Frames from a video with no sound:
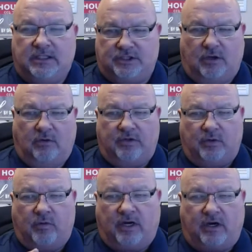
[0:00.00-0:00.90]
So
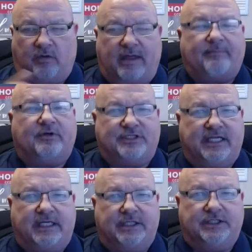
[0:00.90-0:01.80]
you want to know that
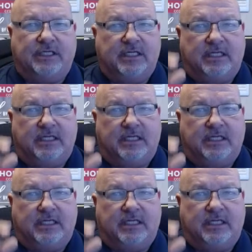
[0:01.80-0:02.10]
percentage.